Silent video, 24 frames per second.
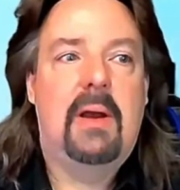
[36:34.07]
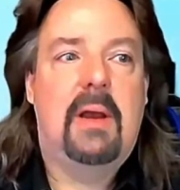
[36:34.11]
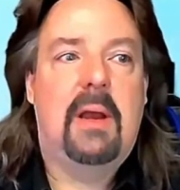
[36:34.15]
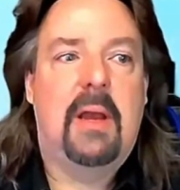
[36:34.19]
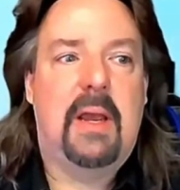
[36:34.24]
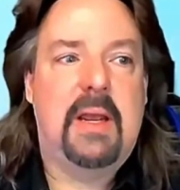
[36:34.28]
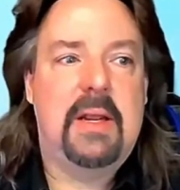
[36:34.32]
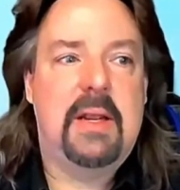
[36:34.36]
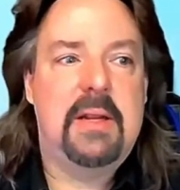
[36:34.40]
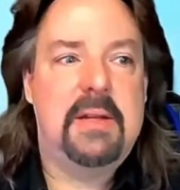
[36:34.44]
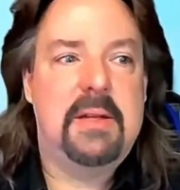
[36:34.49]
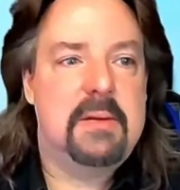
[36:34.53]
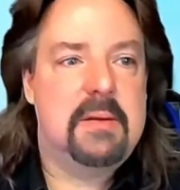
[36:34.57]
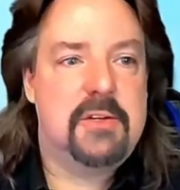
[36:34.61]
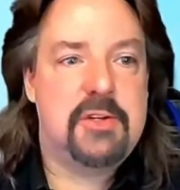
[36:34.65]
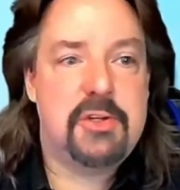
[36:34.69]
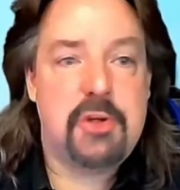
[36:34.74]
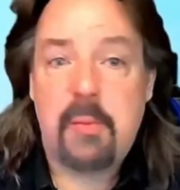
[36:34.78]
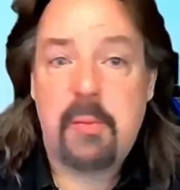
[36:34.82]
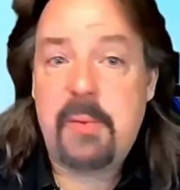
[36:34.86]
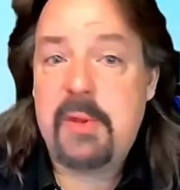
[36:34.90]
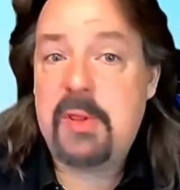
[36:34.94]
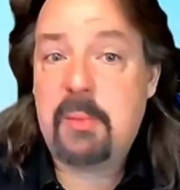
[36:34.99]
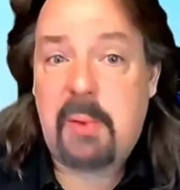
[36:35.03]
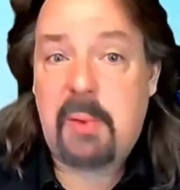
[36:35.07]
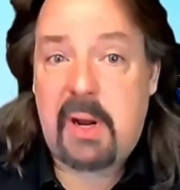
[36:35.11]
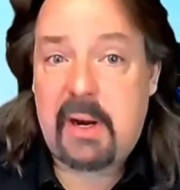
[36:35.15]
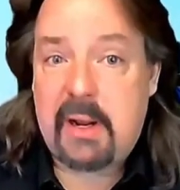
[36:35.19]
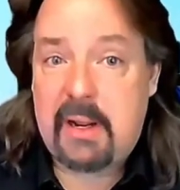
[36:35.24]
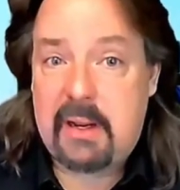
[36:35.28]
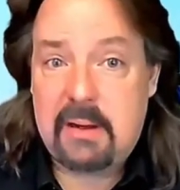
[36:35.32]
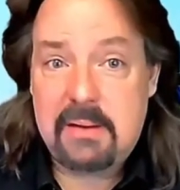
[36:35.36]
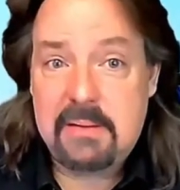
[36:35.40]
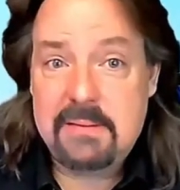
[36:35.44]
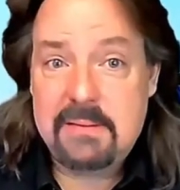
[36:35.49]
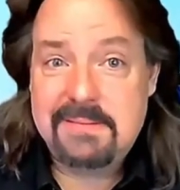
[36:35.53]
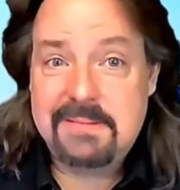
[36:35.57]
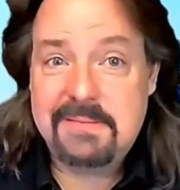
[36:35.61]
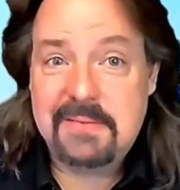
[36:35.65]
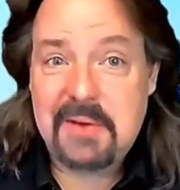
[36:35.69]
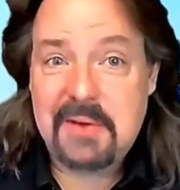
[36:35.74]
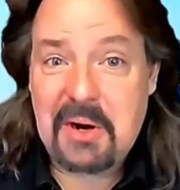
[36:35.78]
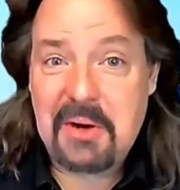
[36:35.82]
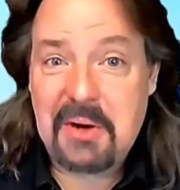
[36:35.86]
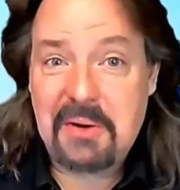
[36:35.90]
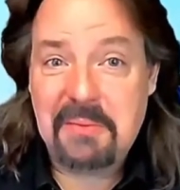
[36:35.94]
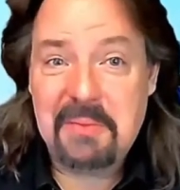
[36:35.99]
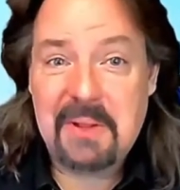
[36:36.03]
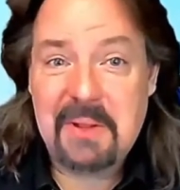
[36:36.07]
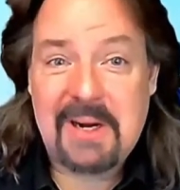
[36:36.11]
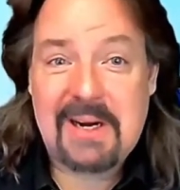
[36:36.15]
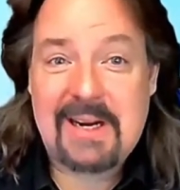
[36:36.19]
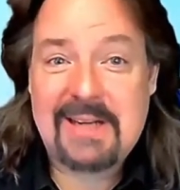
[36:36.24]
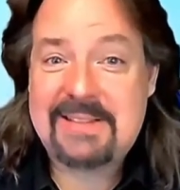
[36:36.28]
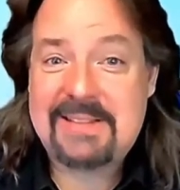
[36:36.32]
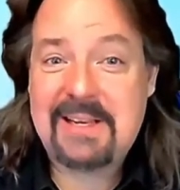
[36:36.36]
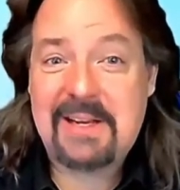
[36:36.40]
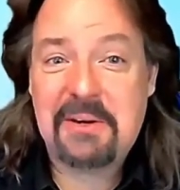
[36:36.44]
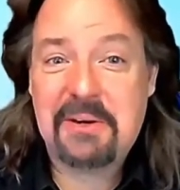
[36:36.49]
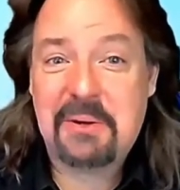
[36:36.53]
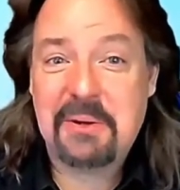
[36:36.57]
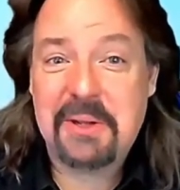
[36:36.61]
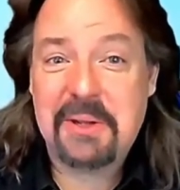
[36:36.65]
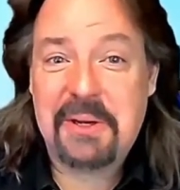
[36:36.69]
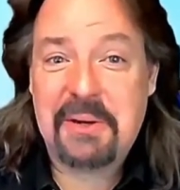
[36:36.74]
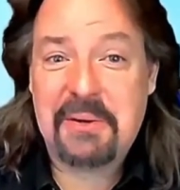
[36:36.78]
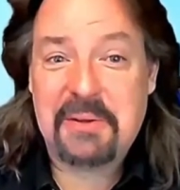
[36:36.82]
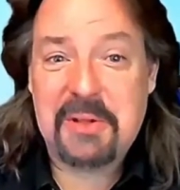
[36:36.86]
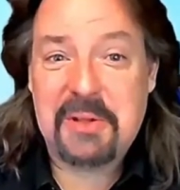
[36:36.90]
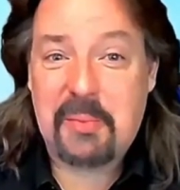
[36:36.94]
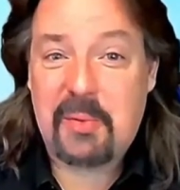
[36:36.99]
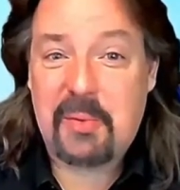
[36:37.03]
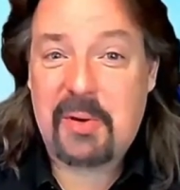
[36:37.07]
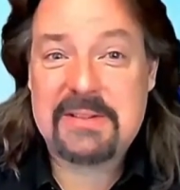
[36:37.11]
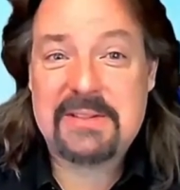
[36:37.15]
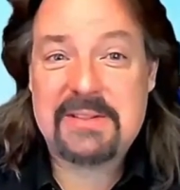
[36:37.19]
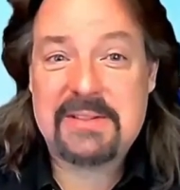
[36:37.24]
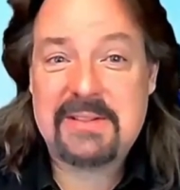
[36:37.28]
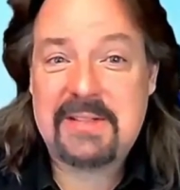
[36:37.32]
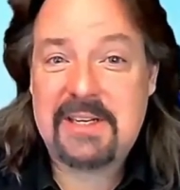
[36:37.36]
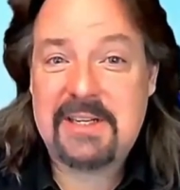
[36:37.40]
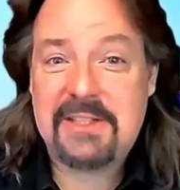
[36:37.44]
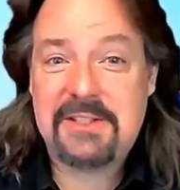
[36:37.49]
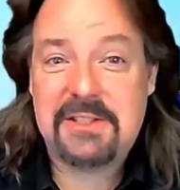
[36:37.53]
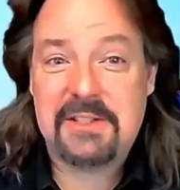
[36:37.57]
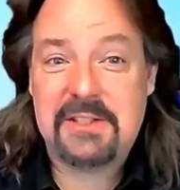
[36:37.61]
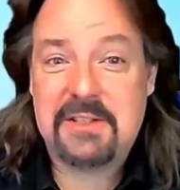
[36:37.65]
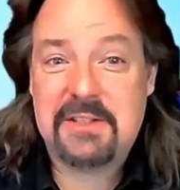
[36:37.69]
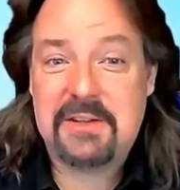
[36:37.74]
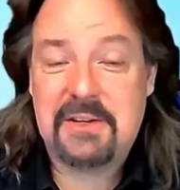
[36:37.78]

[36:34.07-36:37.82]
it show me the money you know like i said earlier in the presentation